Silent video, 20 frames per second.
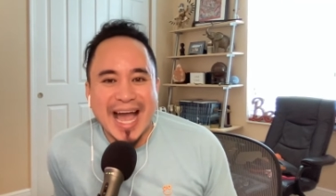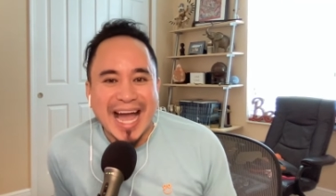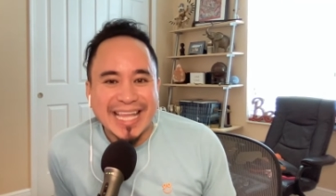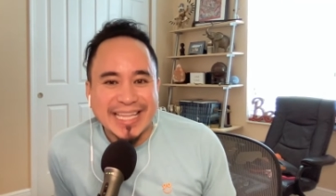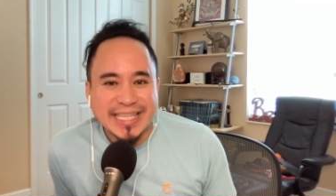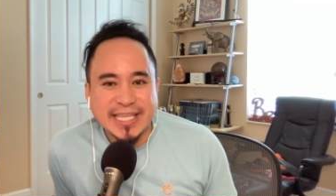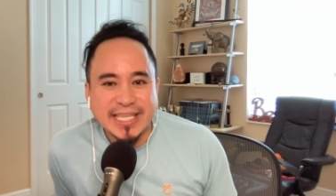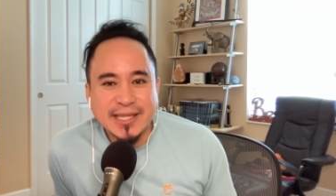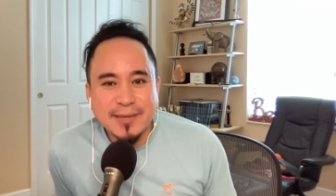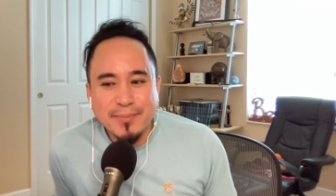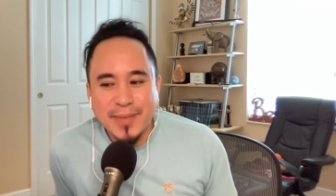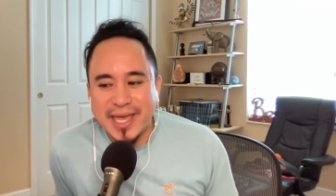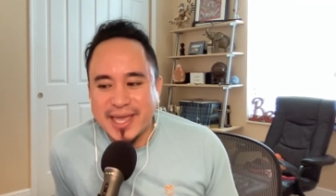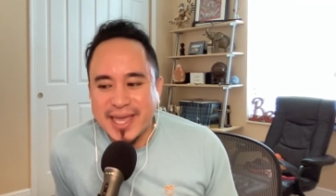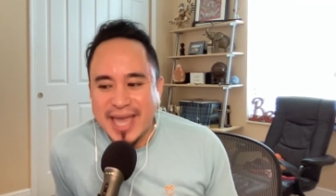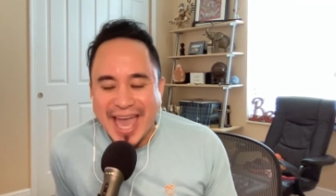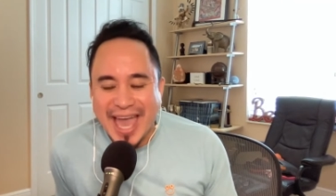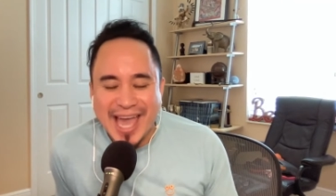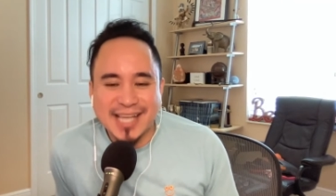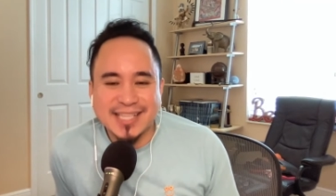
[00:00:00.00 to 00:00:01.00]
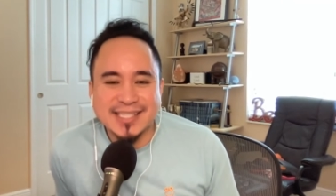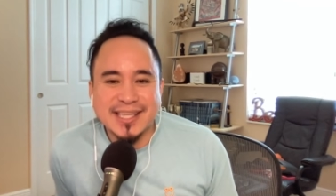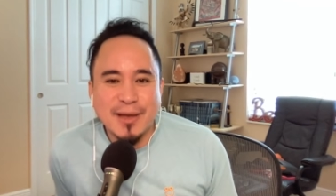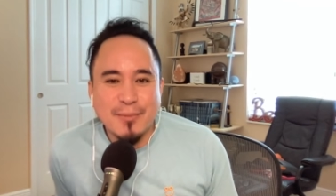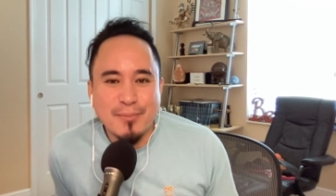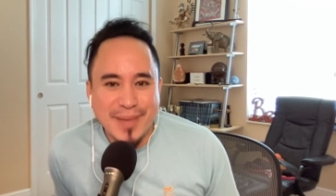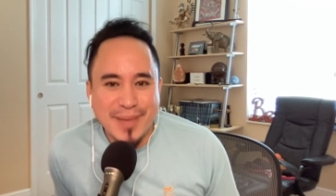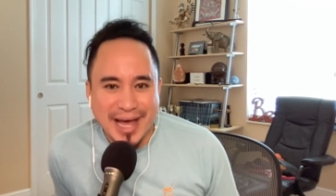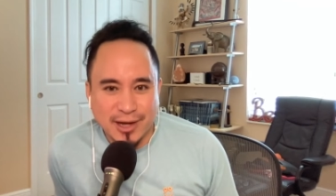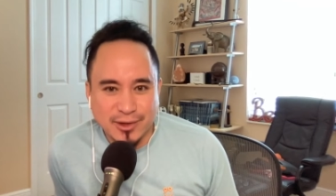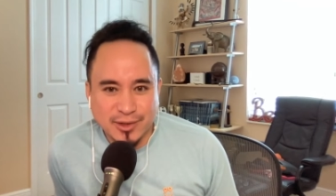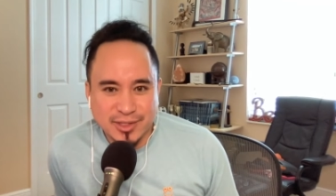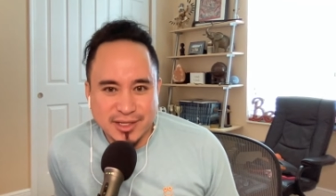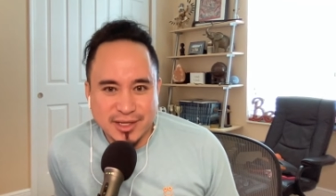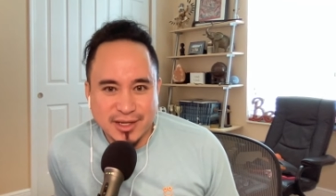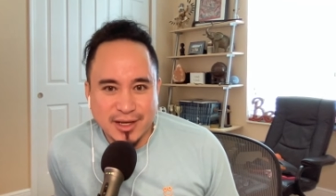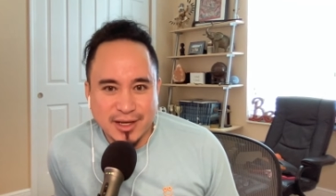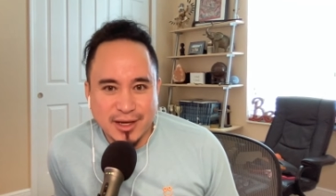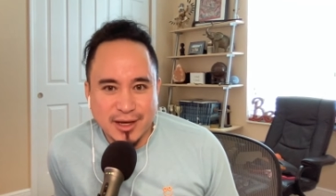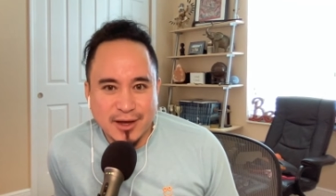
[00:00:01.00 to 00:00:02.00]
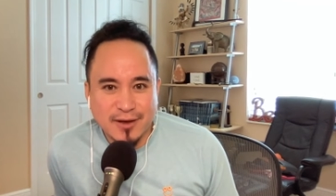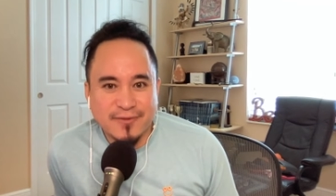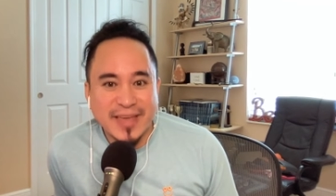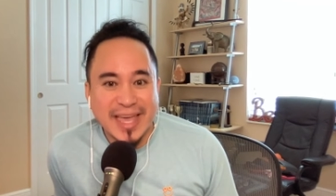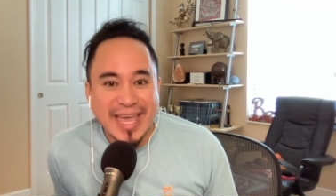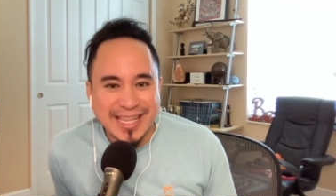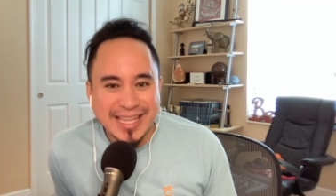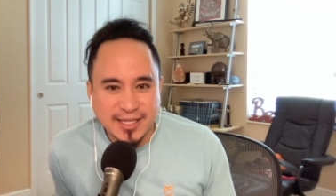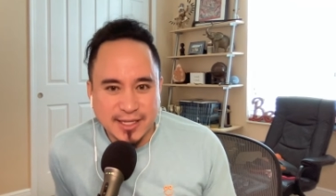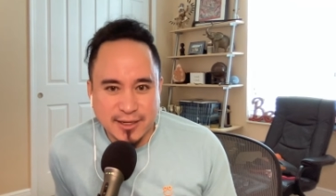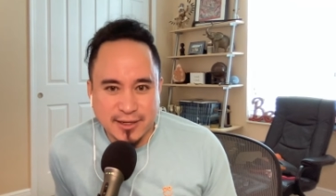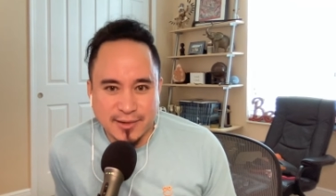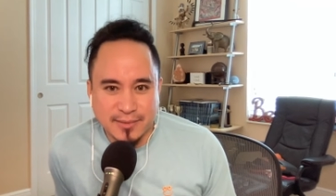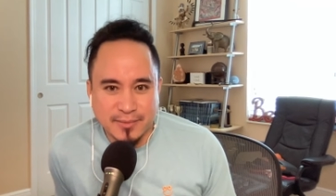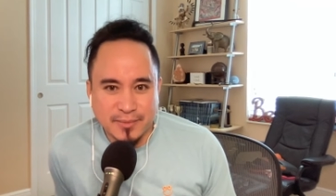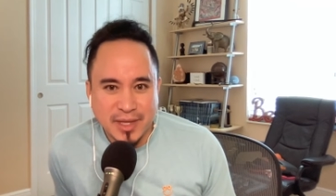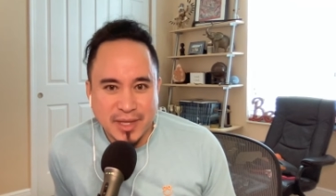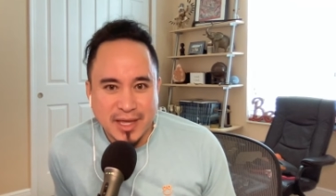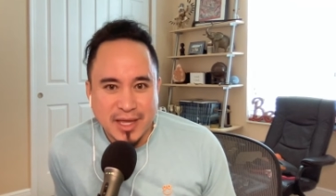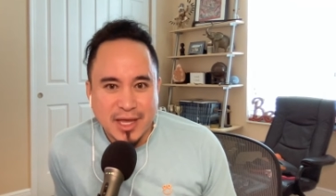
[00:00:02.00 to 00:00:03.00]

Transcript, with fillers: I need to make X amount of income